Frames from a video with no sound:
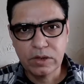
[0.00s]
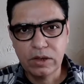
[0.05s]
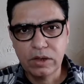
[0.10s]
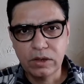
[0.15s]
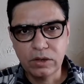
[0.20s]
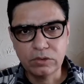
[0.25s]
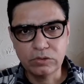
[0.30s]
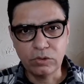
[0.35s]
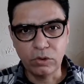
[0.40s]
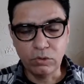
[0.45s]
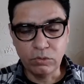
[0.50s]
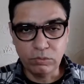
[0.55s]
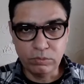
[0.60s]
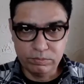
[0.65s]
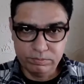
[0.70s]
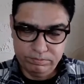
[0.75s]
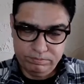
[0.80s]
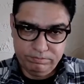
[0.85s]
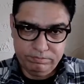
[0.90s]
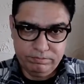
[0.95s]
So
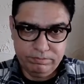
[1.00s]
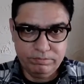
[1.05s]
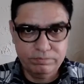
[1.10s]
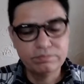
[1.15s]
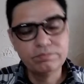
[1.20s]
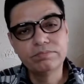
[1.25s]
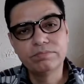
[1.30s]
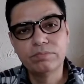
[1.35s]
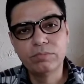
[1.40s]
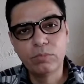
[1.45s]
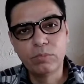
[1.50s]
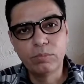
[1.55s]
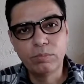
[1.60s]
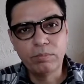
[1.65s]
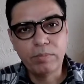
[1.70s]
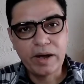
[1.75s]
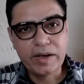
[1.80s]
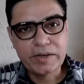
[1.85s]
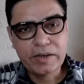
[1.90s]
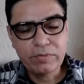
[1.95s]

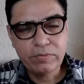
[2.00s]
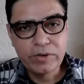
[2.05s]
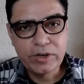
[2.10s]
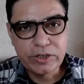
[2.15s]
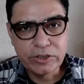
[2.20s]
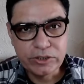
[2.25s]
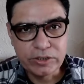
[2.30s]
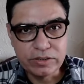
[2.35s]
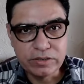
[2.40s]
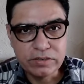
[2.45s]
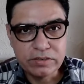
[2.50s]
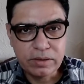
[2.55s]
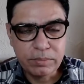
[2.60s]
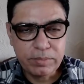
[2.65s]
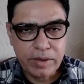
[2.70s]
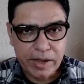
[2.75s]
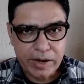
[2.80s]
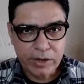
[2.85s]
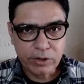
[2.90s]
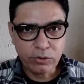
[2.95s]
by definition,
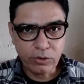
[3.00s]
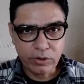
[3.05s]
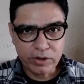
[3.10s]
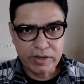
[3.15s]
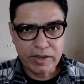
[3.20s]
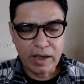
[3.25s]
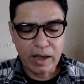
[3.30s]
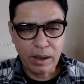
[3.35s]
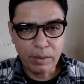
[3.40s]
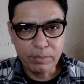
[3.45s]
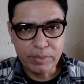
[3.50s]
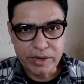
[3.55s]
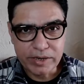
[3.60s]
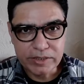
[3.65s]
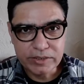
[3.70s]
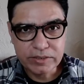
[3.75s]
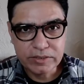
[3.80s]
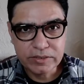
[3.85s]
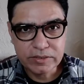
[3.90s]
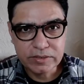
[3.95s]
subarachnoid
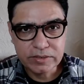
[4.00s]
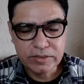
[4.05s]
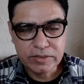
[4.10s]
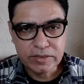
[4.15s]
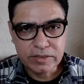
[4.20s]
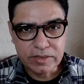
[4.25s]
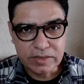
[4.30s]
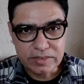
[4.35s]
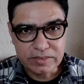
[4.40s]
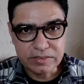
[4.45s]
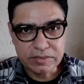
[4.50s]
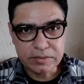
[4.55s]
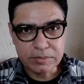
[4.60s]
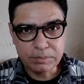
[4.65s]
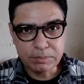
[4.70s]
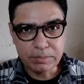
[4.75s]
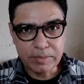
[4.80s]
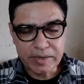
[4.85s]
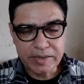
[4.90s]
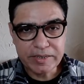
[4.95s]
haemorrhage is
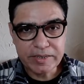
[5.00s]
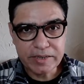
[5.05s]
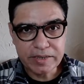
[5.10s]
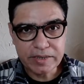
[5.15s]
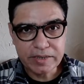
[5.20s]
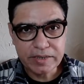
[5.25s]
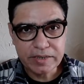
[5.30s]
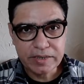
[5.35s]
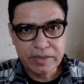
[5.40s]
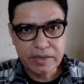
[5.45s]
bleeding